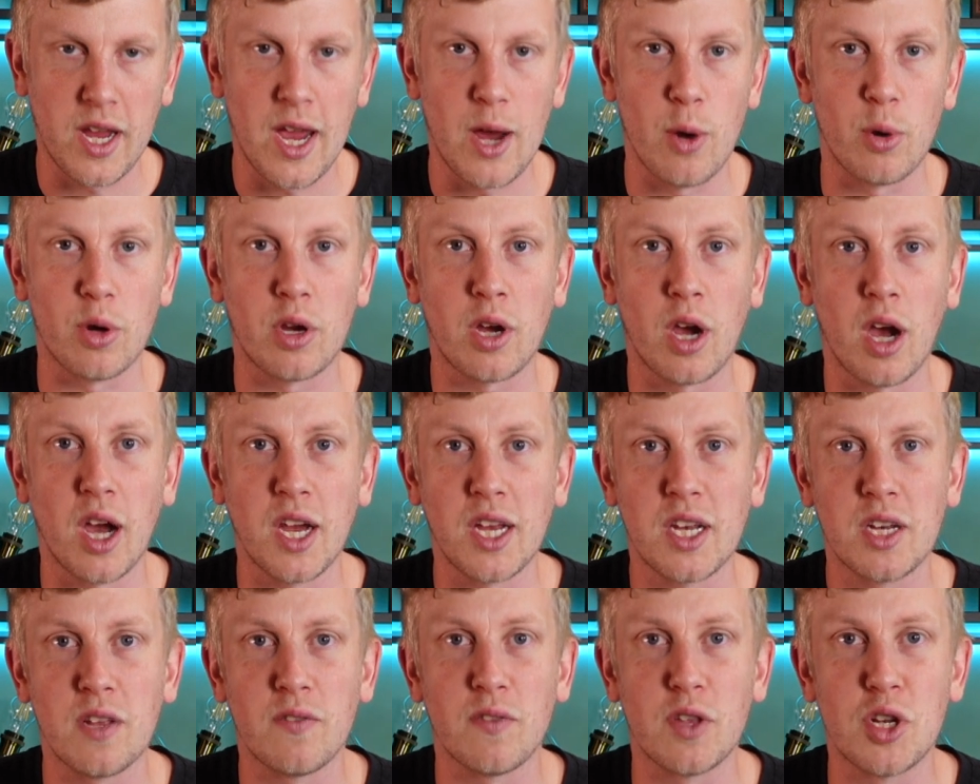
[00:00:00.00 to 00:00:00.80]
out
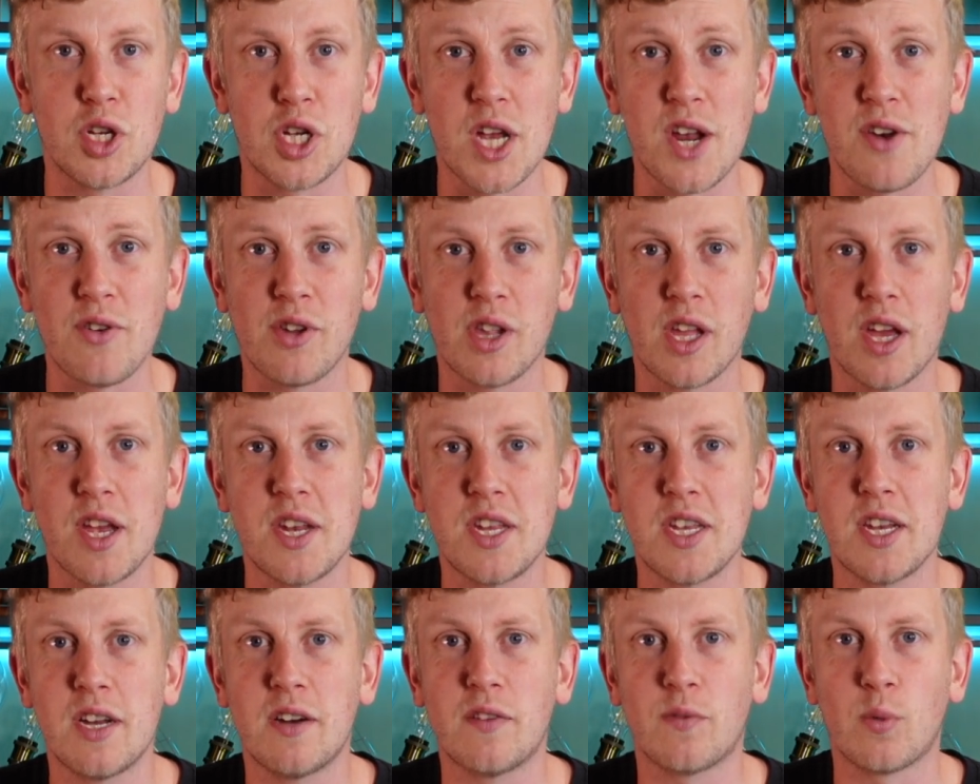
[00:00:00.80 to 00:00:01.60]
kind of the general
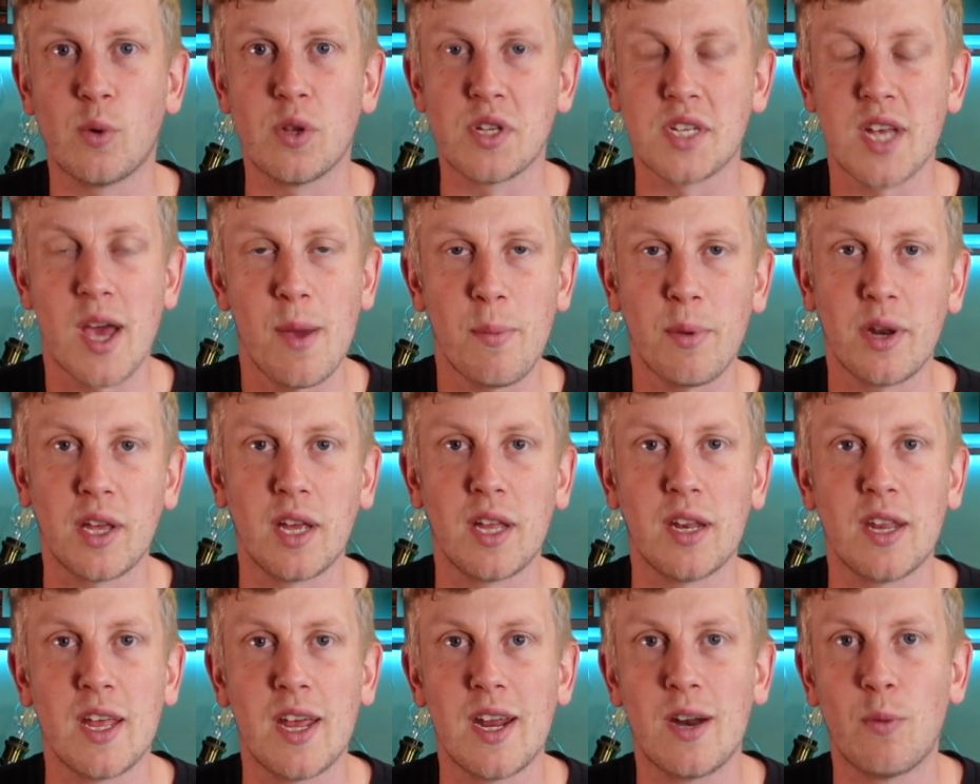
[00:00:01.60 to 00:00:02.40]
idea of what's happening
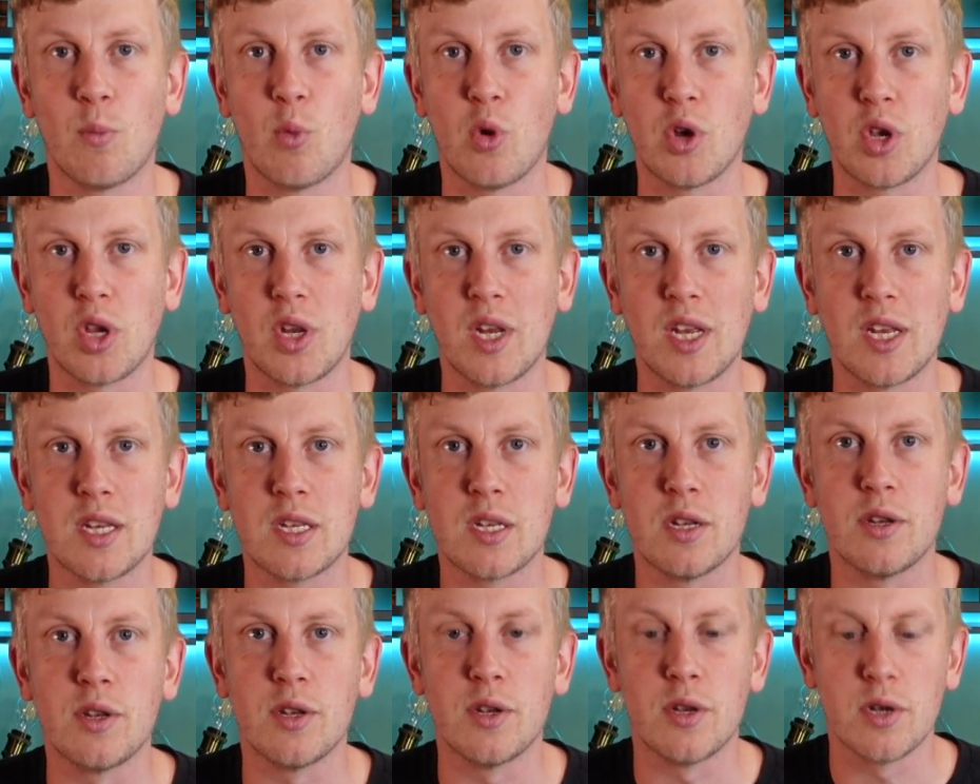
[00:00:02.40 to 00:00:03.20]
in there and what you need to
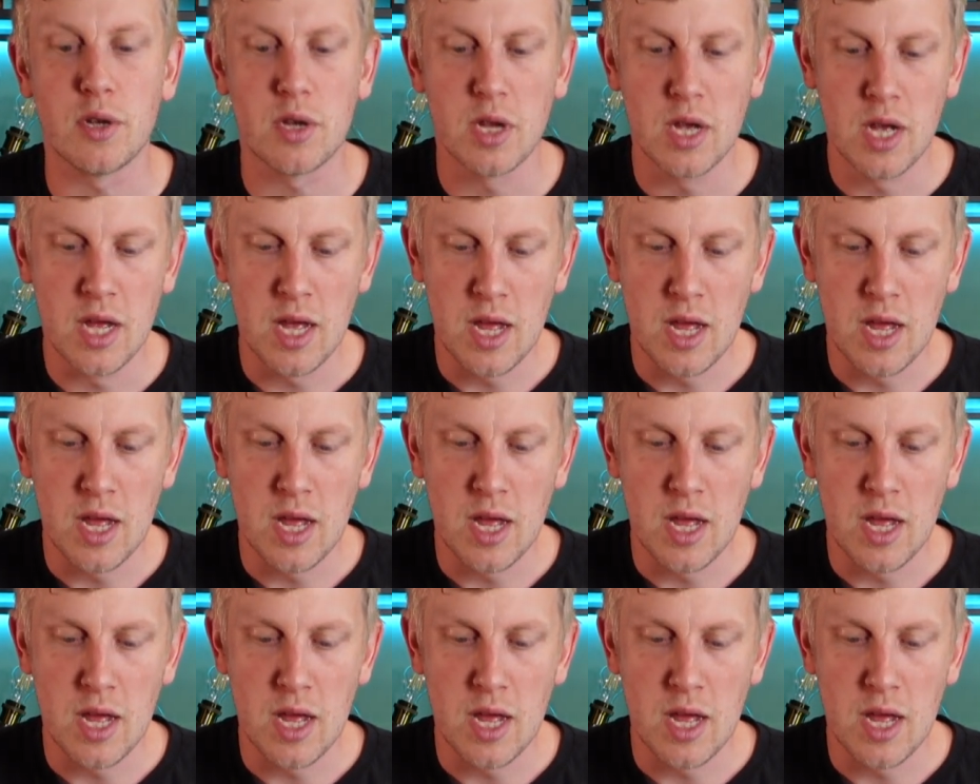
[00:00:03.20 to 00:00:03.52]
do.